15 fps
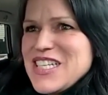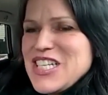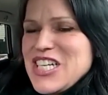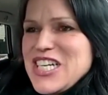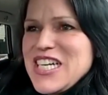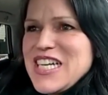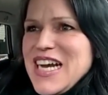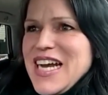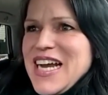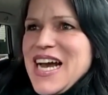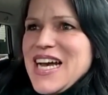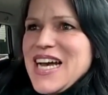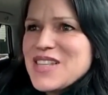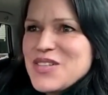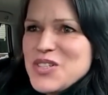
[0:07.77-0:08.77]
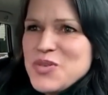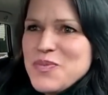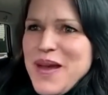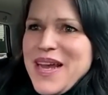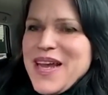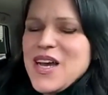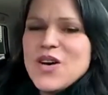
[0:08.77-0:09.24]
Good. I got through
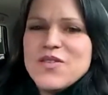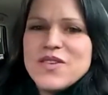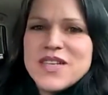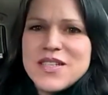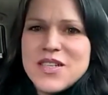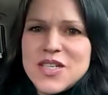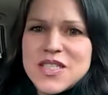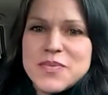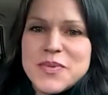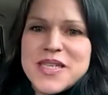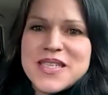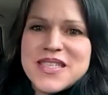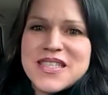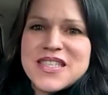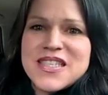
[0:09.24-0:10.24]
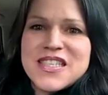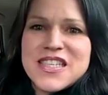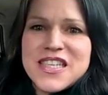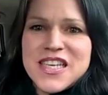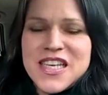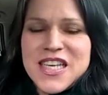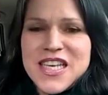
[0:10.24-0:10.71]
my COVID Christmas
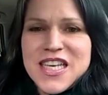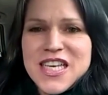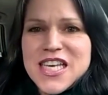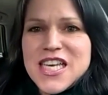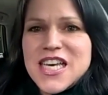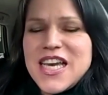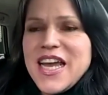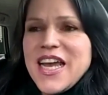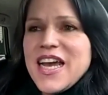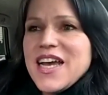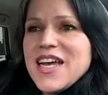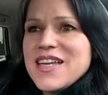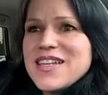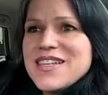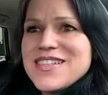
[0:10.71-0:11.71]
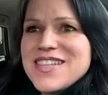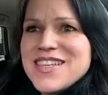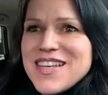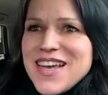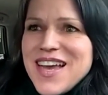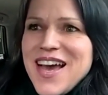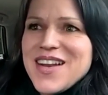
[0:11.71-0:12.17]
and
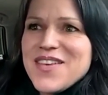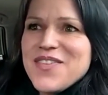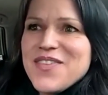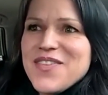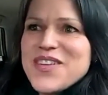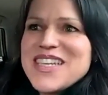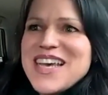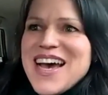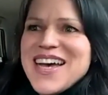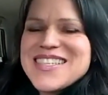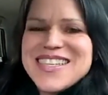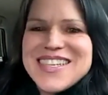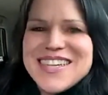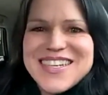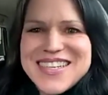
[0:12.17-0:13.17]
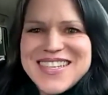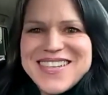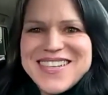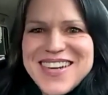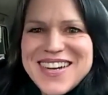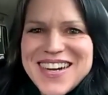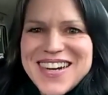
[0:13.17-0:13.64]
had a fantastic new
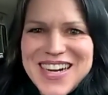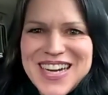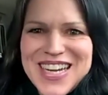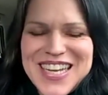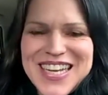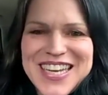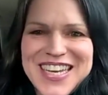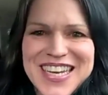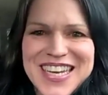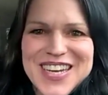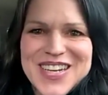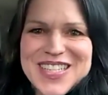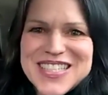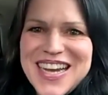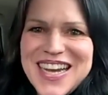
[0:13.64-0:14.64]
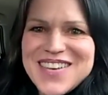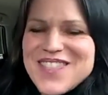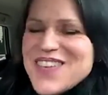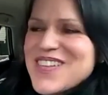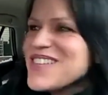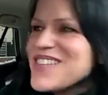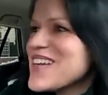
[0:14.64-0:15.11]
year. I'm
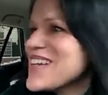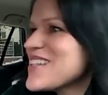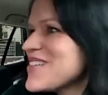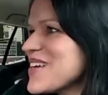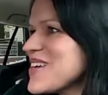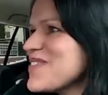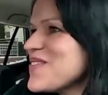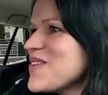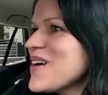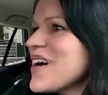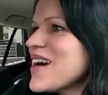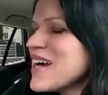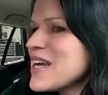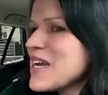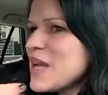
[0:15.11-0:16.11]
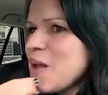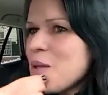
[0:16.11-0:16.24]
excited for 2024.